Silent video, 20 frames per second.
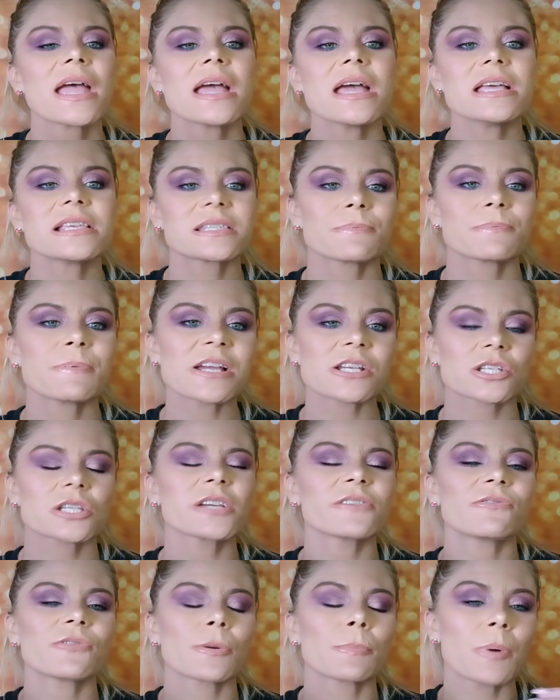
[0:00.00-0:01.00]

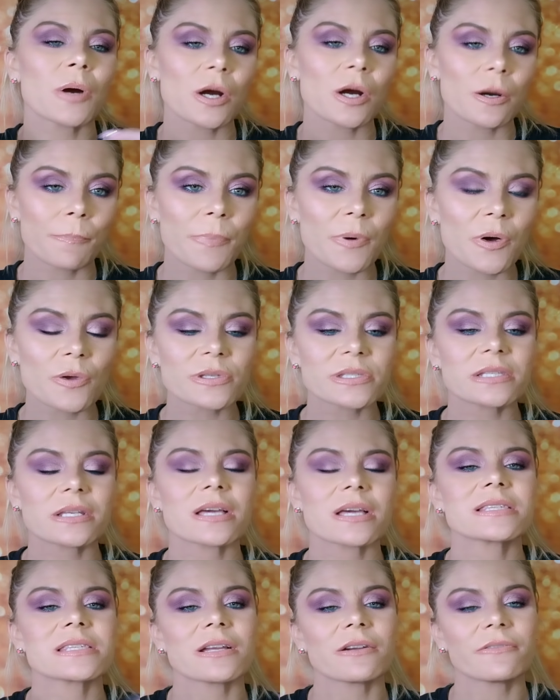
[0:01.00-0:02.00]
especially for purples,
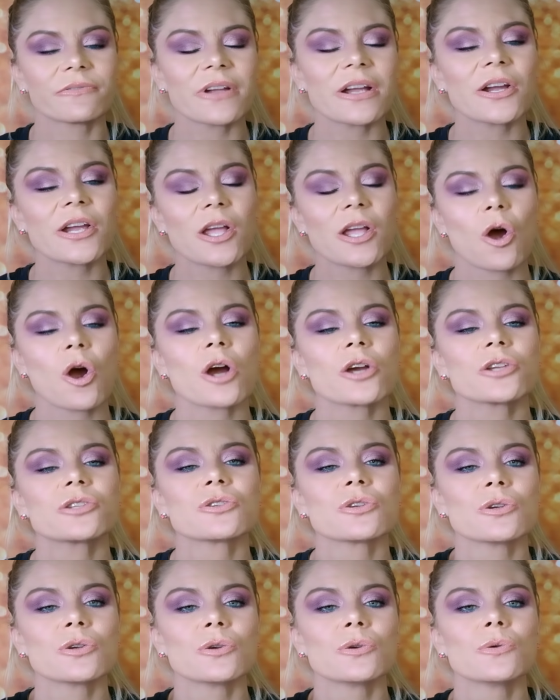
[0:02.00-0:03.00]
because they're very hard
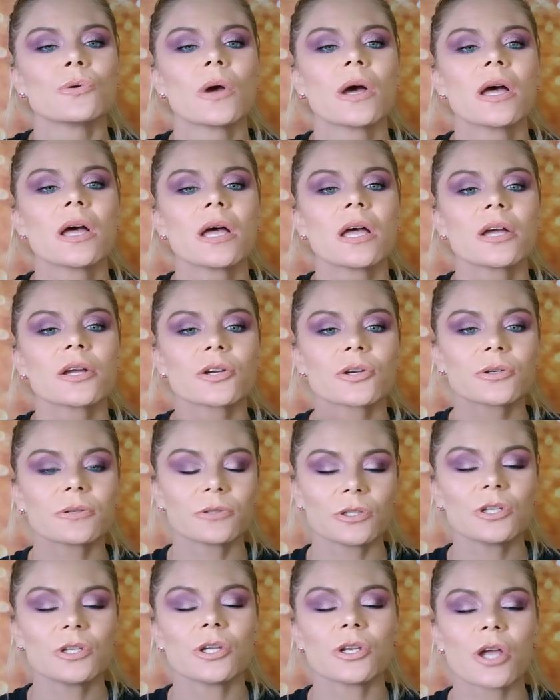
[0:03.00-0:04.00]
to,
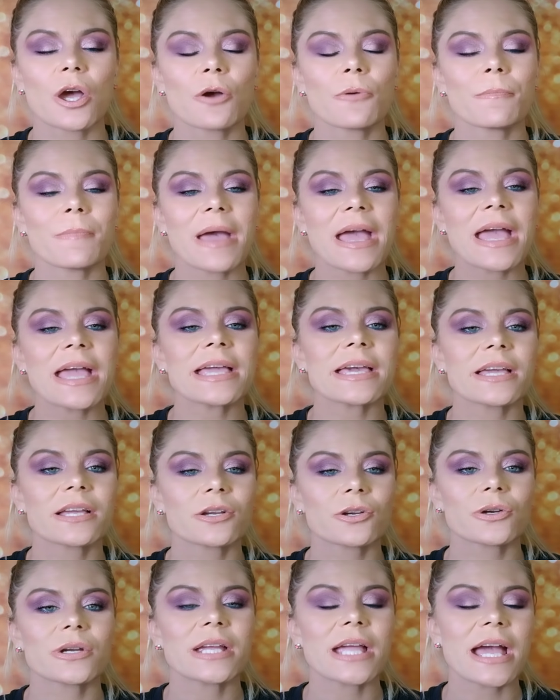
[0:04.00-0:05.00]
you know, make
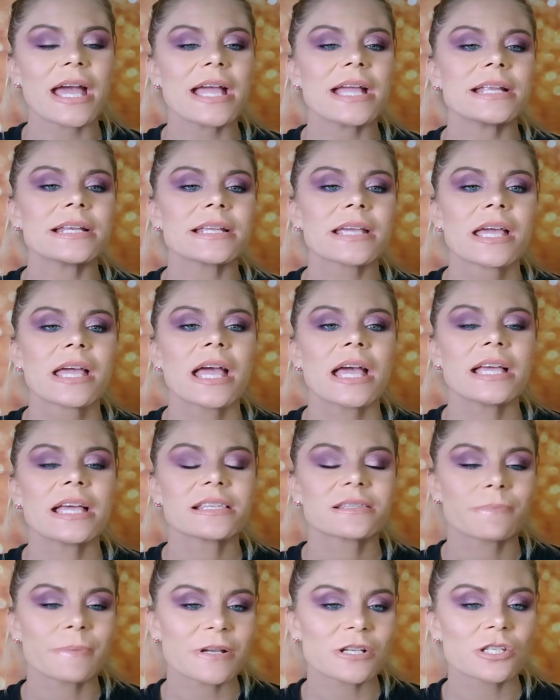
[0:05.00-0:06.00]
and create,
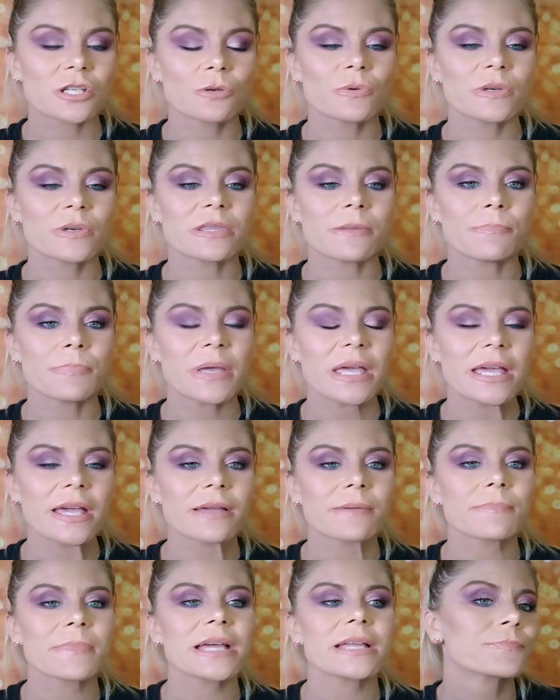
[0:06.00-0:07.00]
especially with the
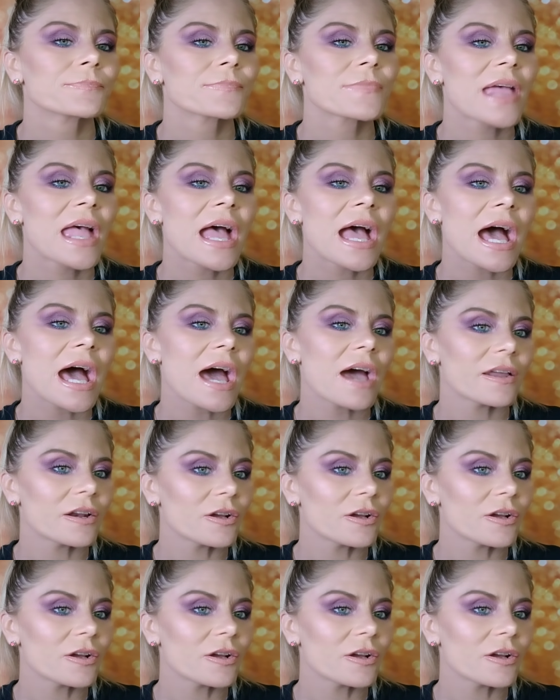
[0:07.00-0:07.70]
pigments. I